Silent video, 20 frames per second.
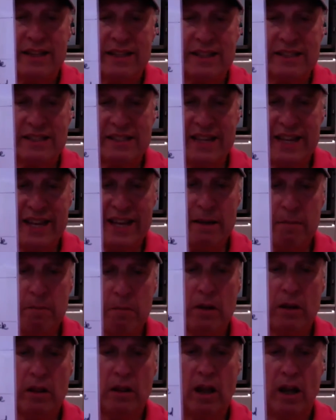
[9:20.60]
The
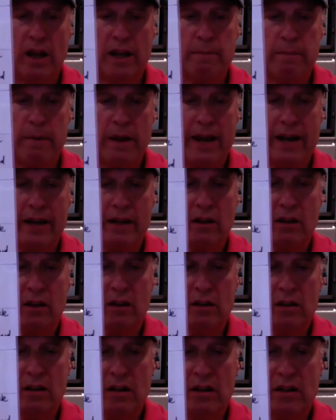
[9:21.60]
Sam
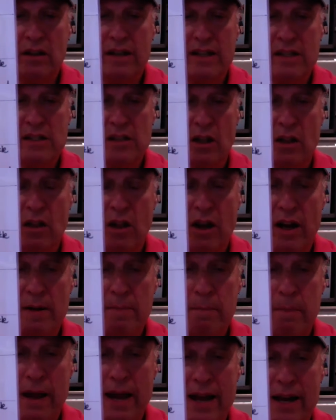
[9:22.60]
linebacker is the
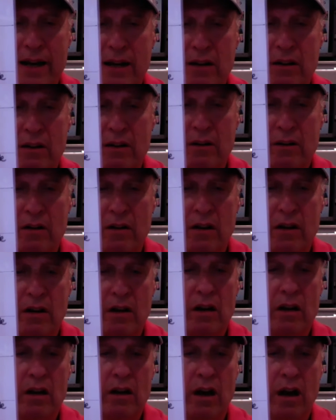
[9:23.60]
linebacker
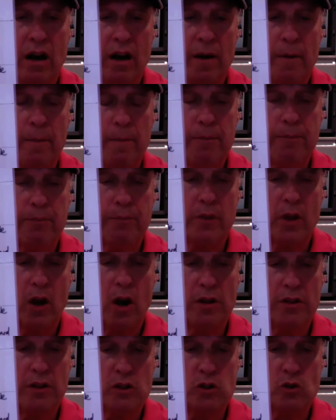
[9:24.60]

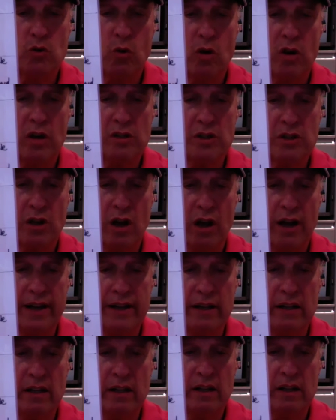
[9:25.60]
on the strong side.
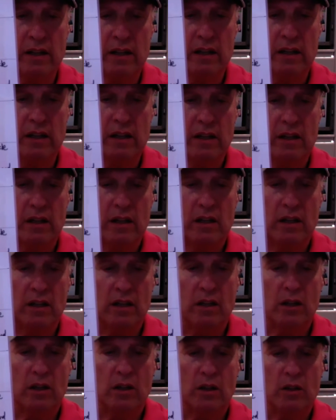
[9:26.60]

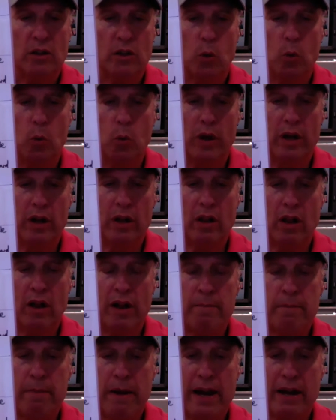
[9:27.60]
The Will
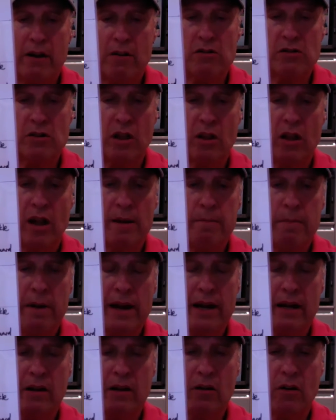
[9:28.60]
linebacker is the
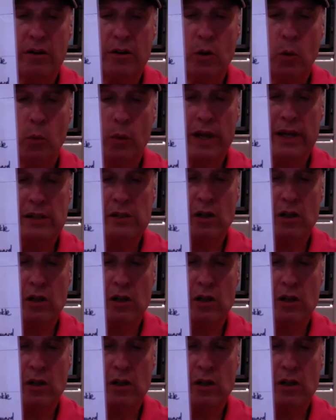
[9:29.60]
linebacker on the weak